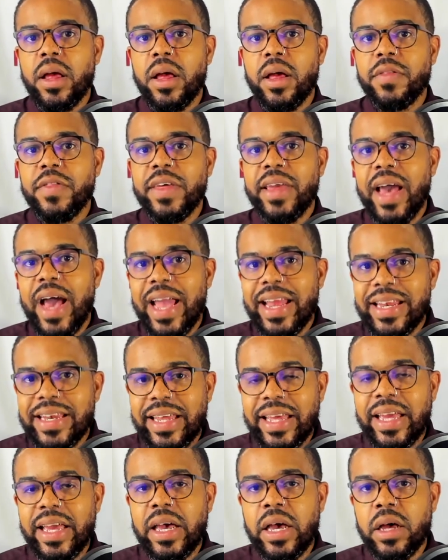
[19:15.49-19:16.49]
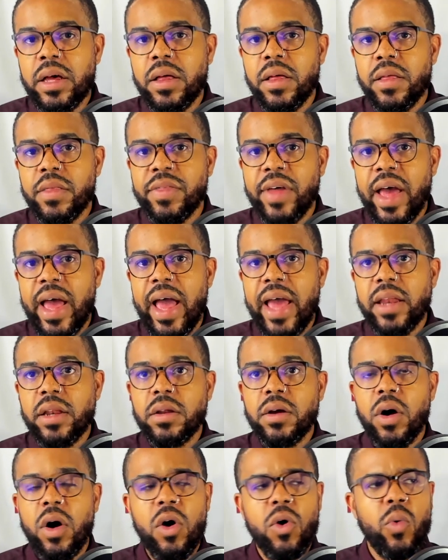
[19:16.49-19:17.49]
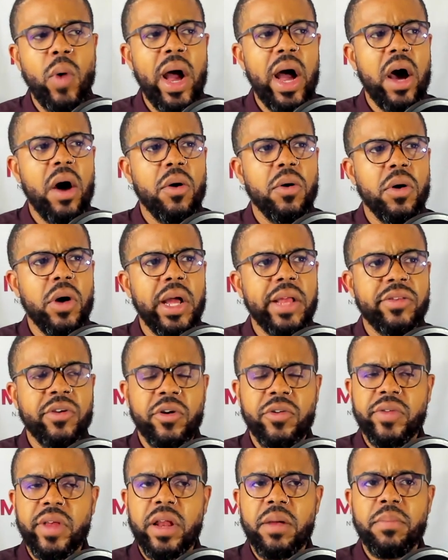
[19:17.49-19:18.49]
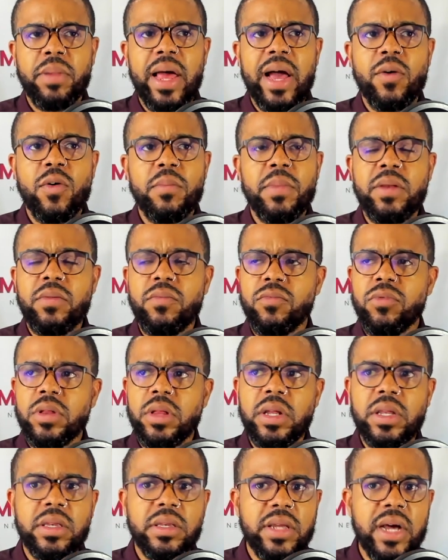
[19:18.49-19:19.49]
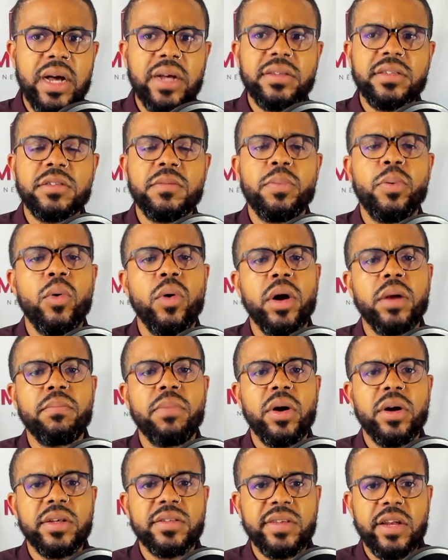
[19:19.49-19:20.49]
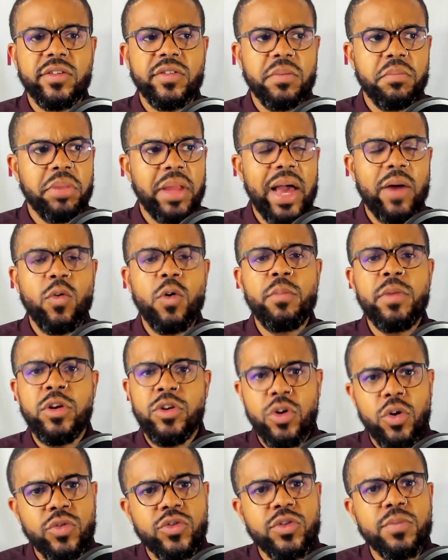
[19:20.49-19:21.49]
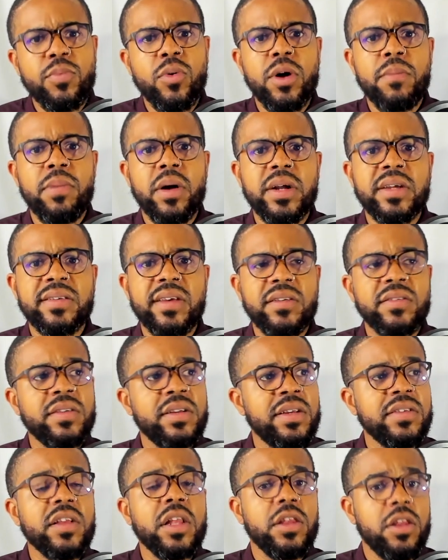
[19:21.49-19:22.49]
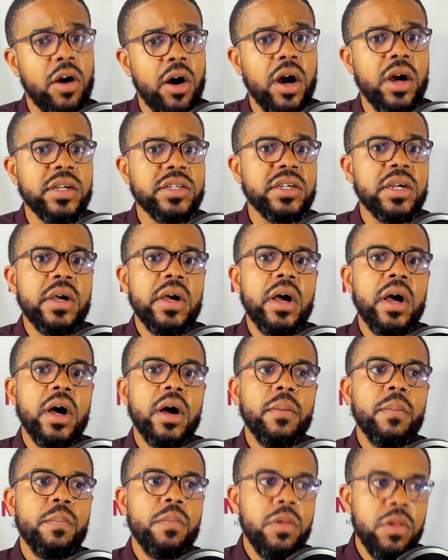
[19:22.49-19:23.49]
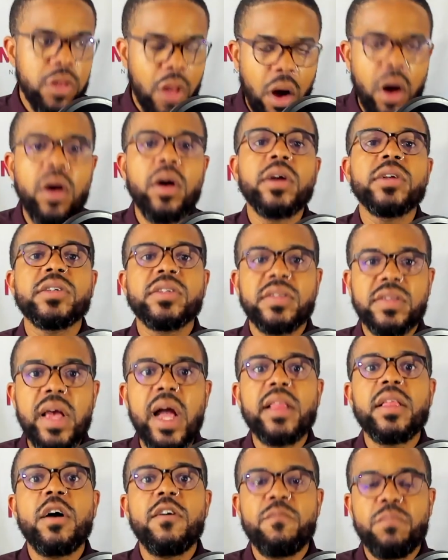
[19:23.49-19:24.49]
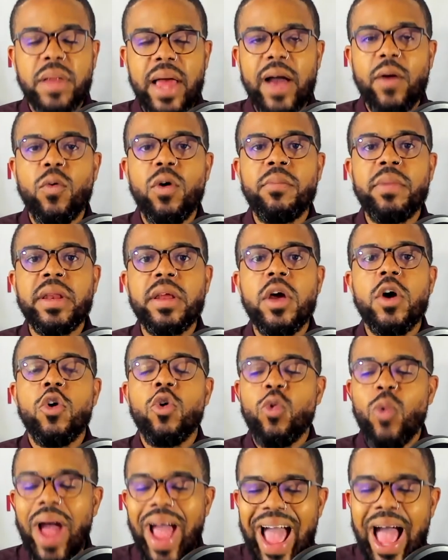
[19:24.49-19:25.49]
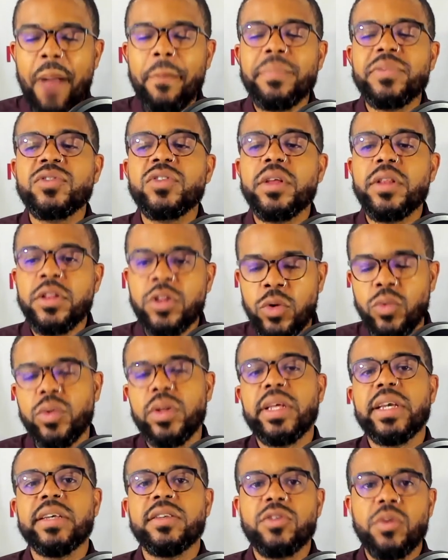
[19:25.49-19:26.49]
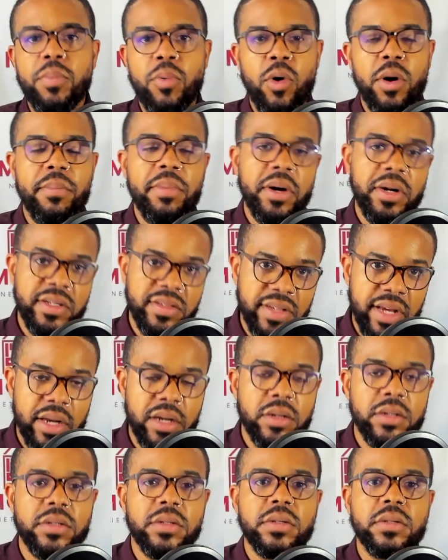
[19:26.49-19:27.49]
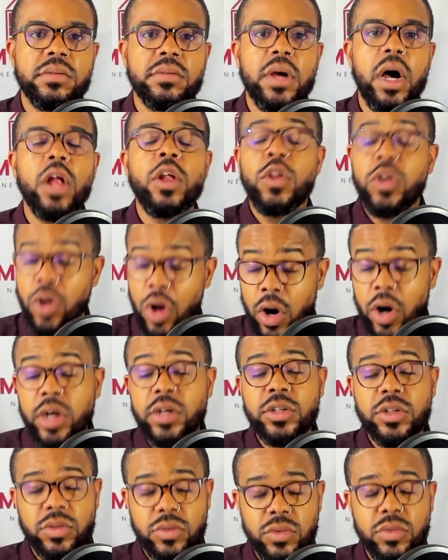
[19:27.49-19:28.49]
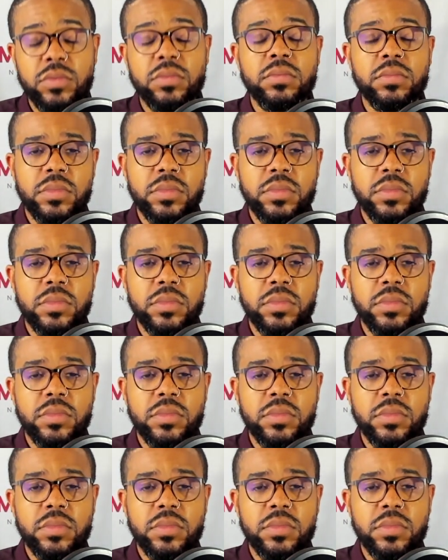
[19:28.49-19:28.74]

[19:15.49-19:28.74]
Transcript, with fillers: the idea that, oh, wow, it turns out a black woman really does support Bernie Sanders, and black women do support Bernie Sanders. And there's a large, large sect of black women who absolutely support Bernie Sanders, a large group.